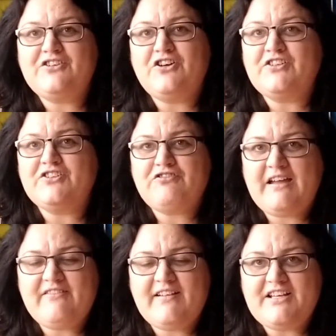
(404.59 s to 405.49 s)
got such a
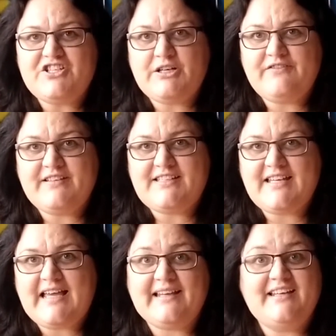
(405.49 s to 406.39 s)
great relationship with his
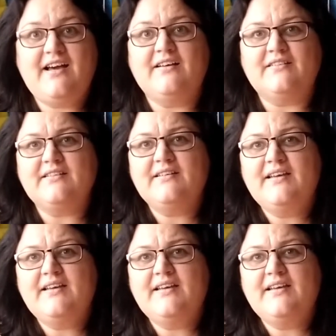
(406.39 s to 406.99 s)
dad, and he does.